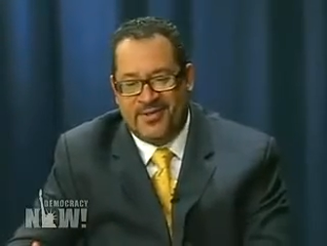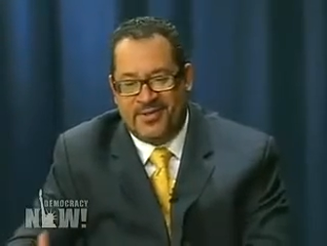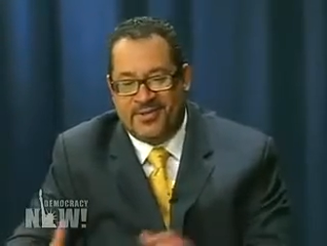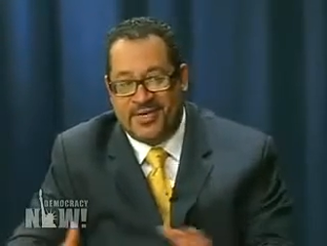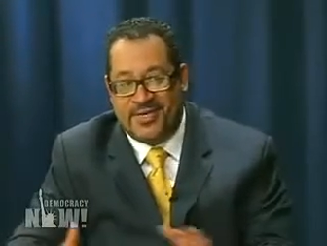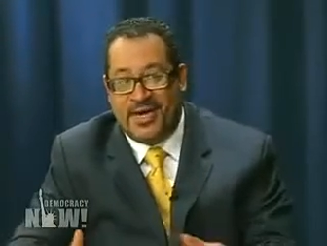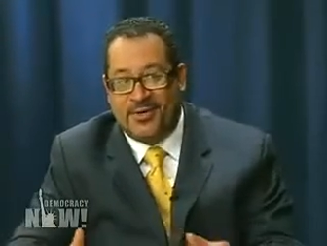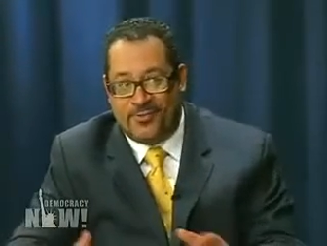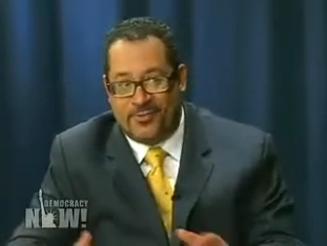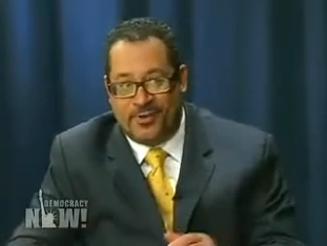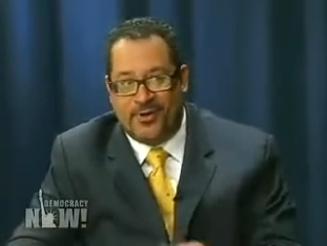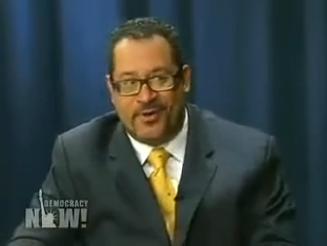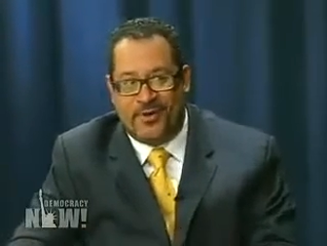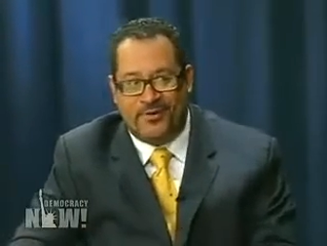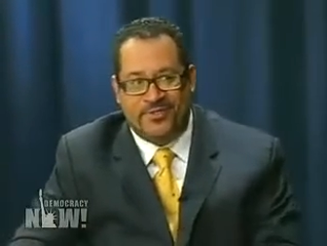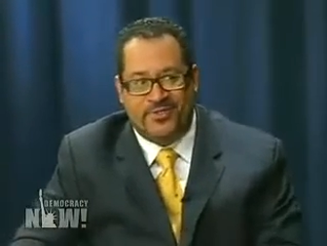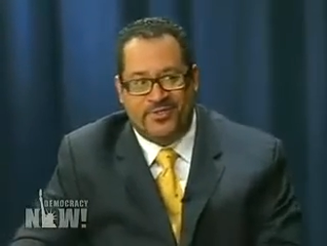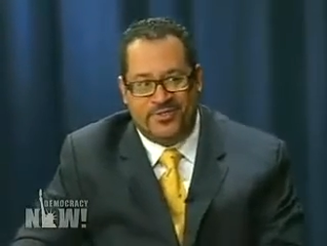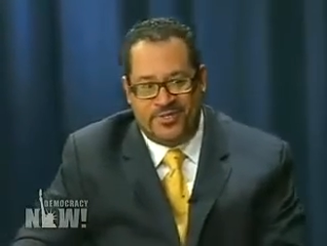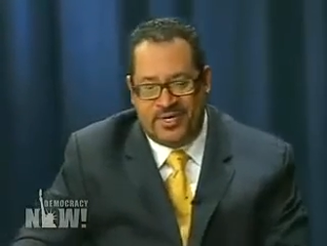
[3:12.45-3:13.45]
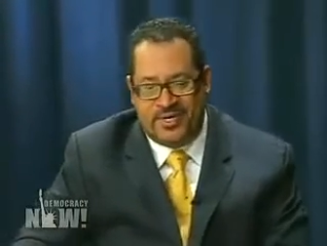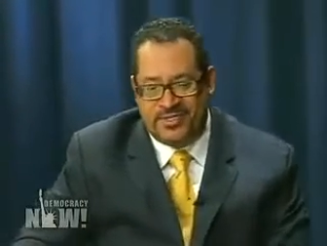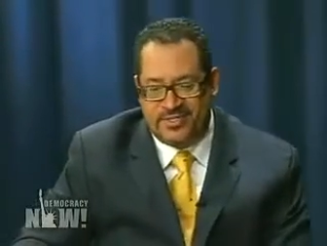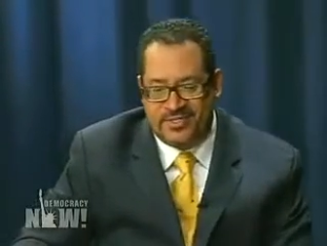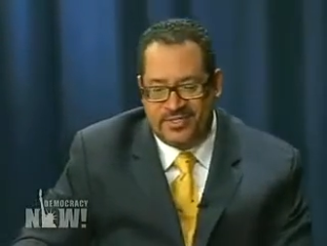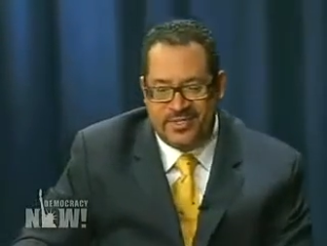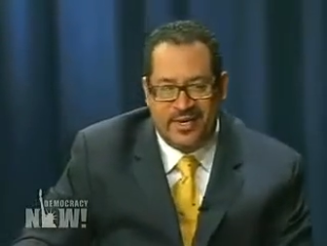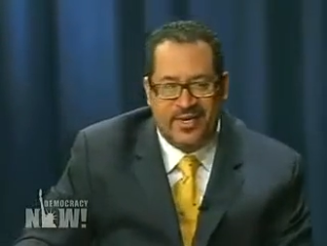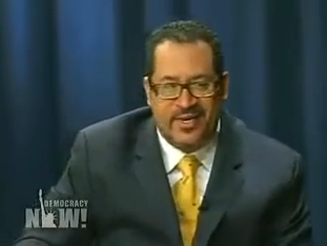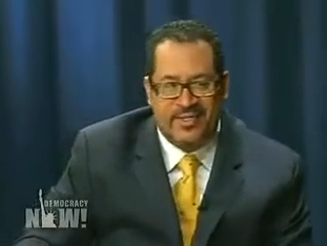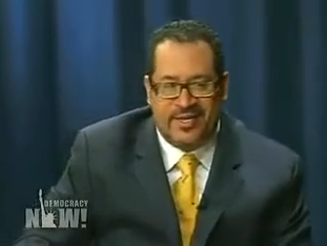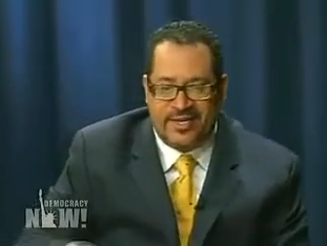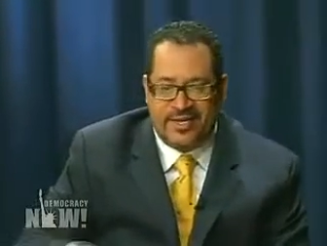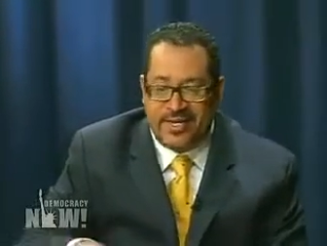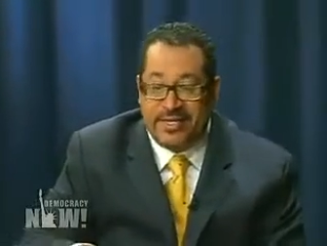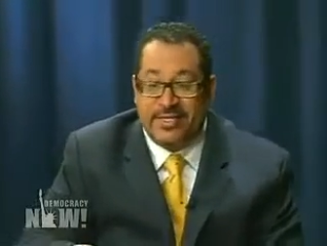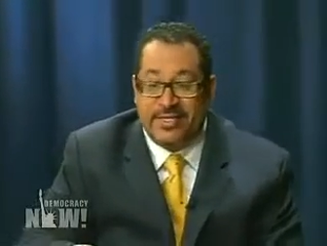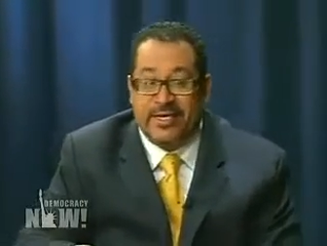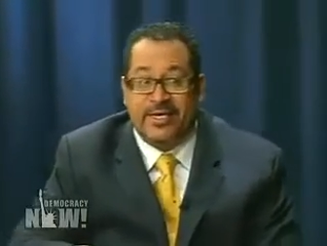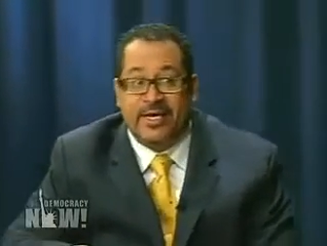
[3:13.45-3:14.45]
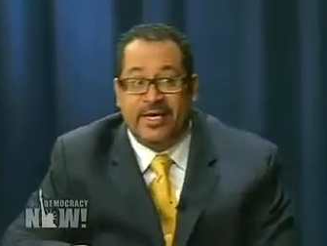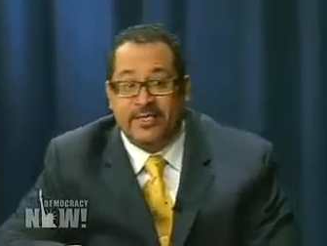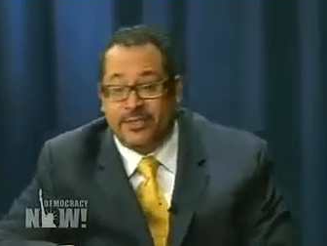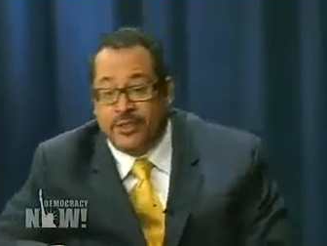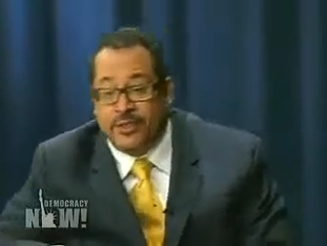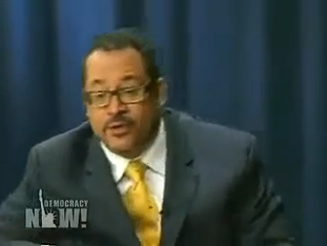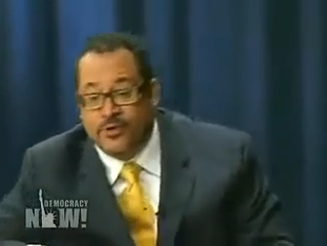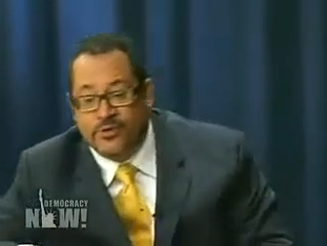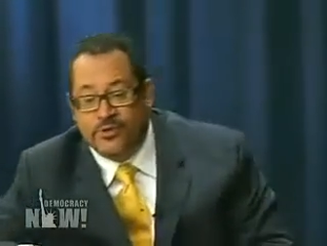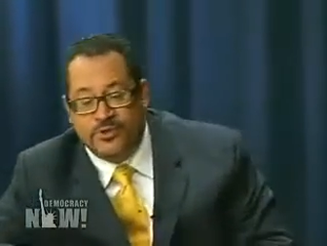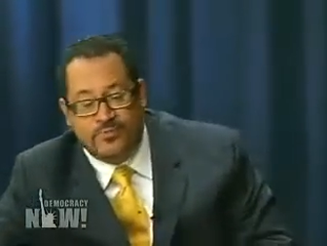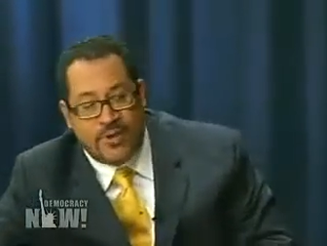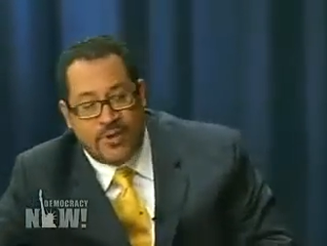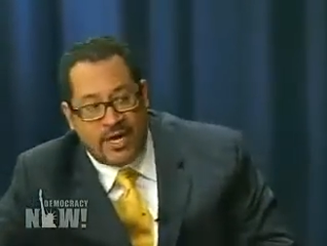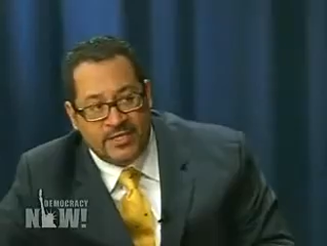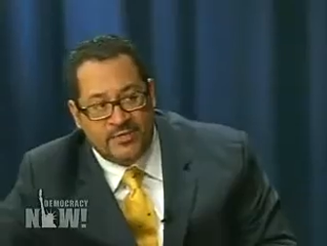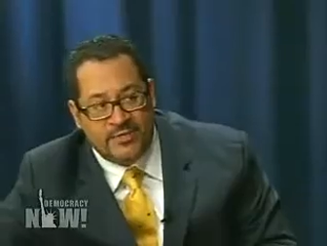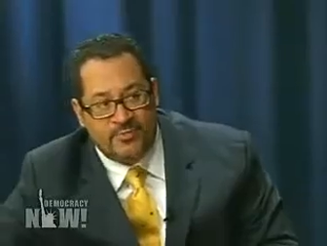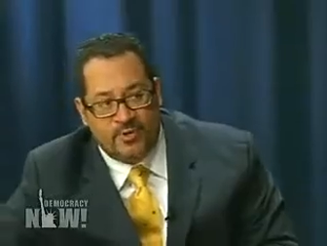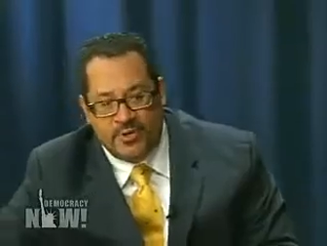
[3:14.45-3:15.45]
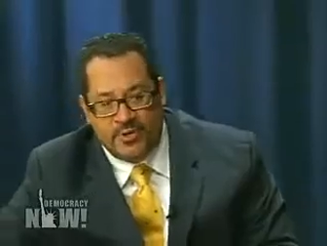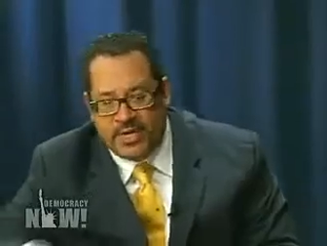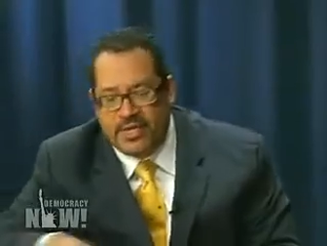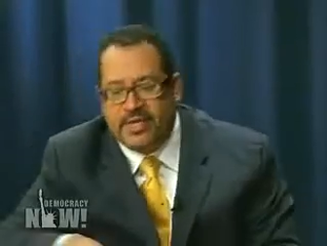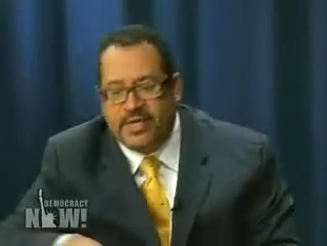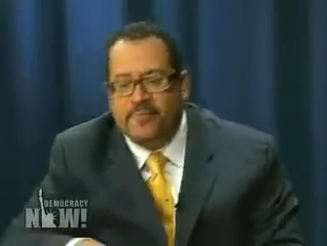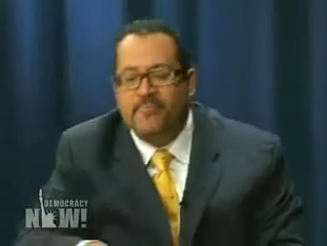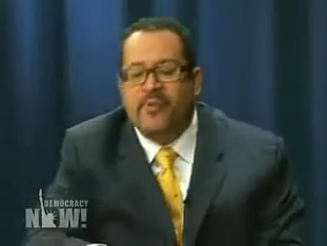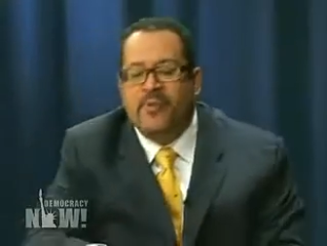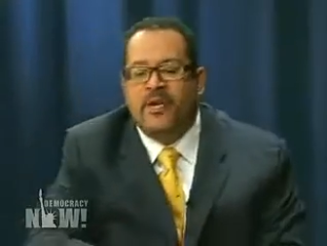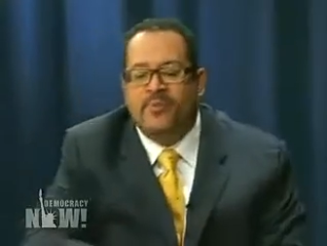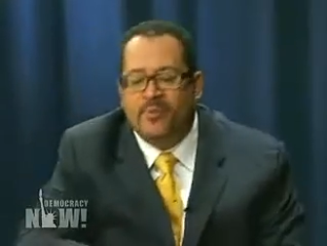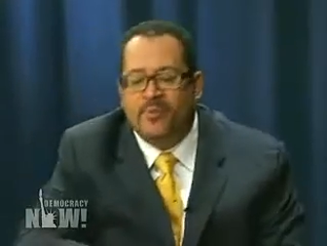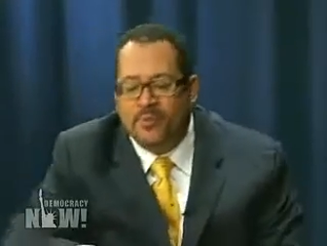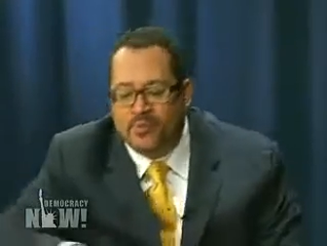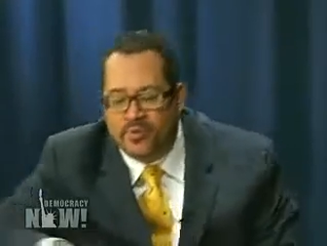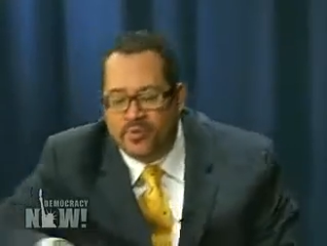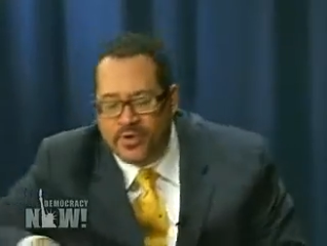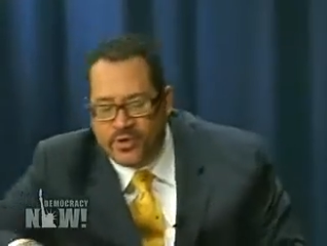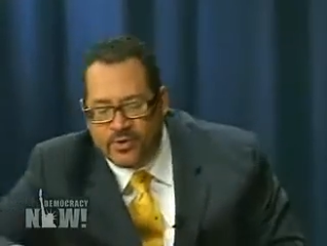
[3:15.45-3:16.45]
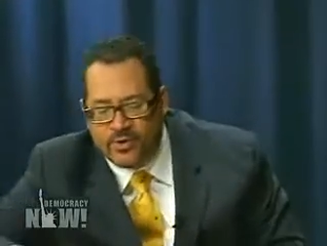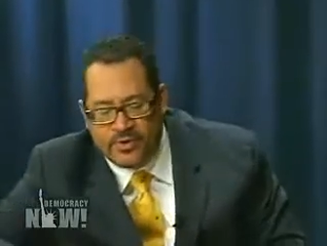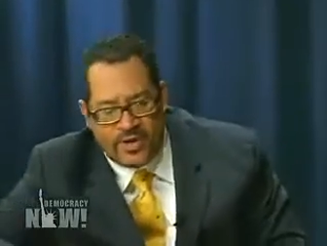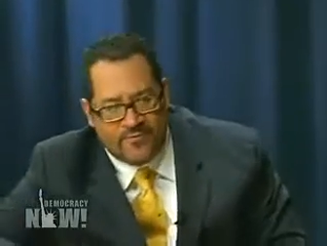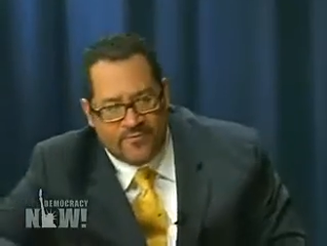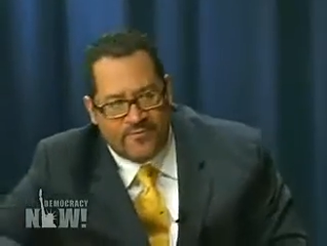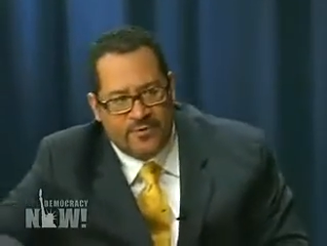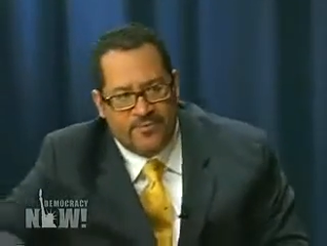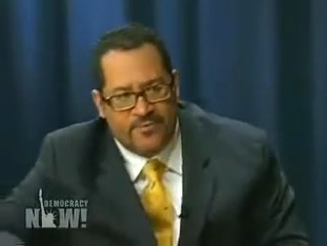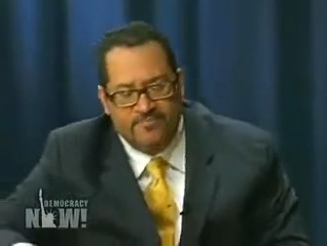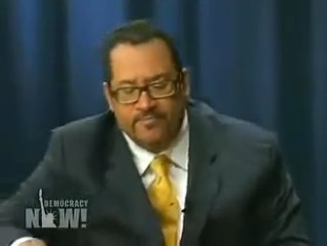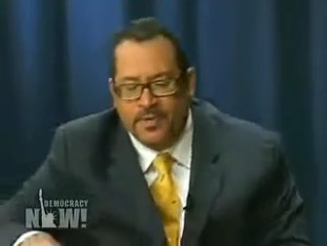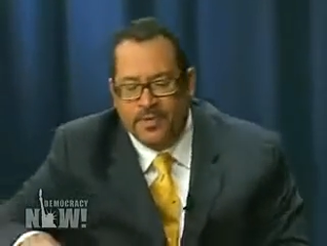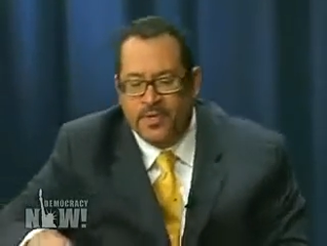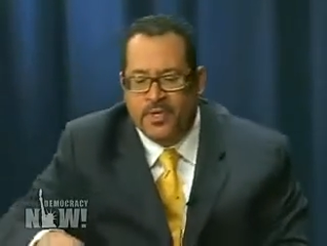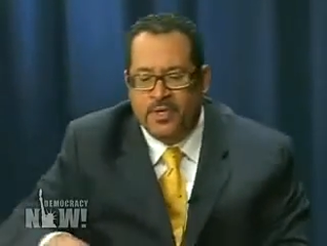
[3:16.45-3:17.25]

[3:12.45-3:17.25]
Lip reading: The title alone suggests that he did as little as possible, any minimal critical effort